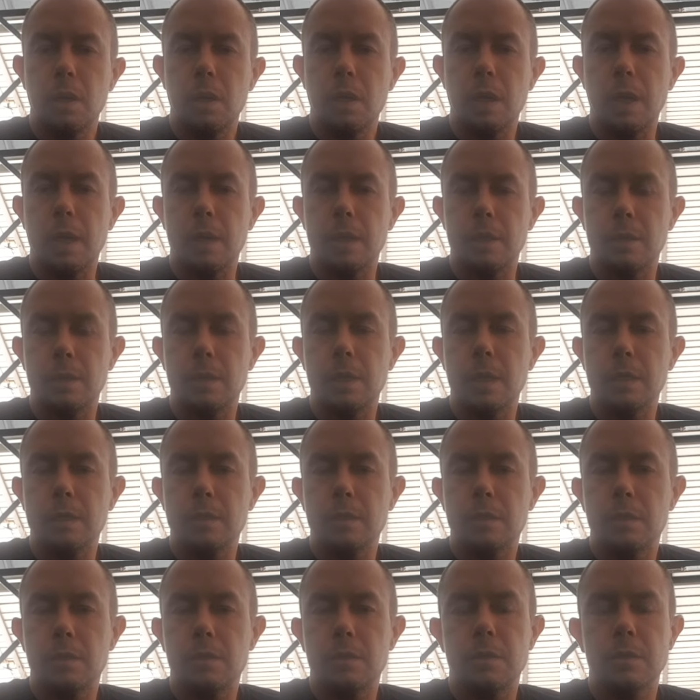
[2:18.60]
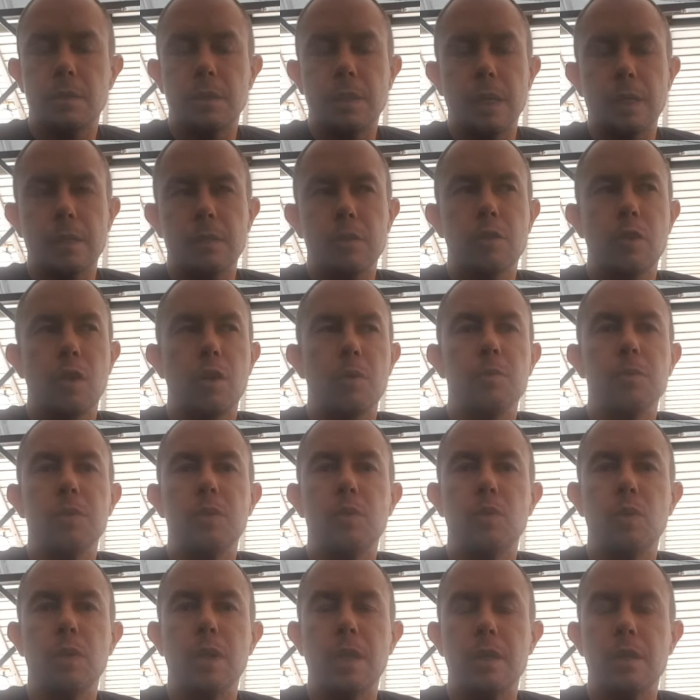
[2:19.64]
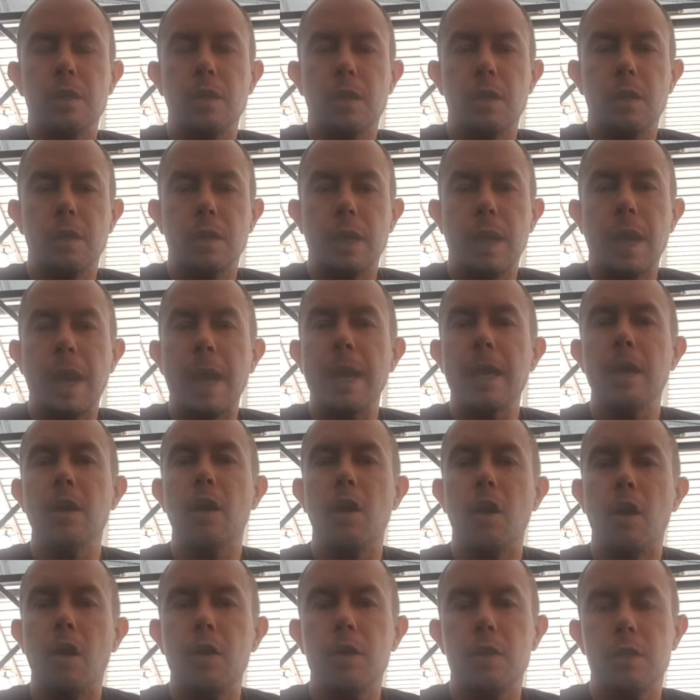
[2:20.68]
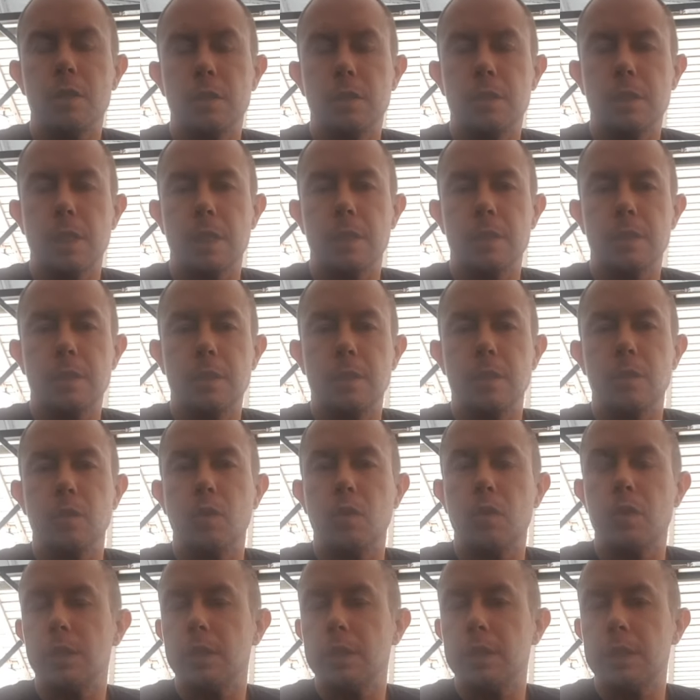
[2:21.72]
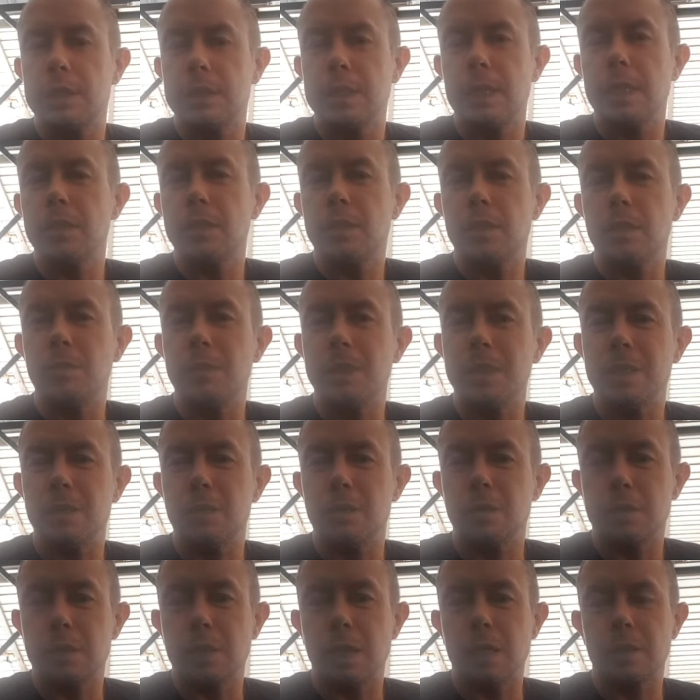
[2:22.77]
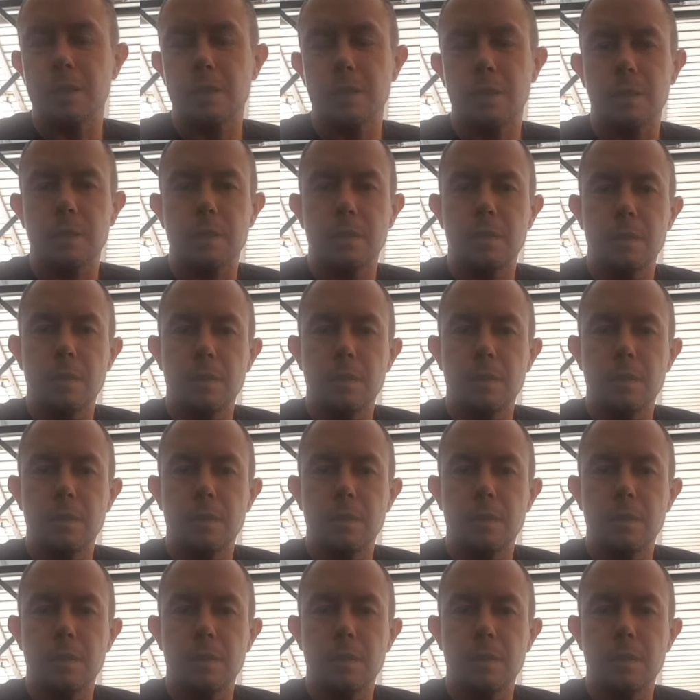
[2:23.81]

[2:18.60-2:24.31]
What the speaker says: and that comes with an AR sizing or a centimeter sizing,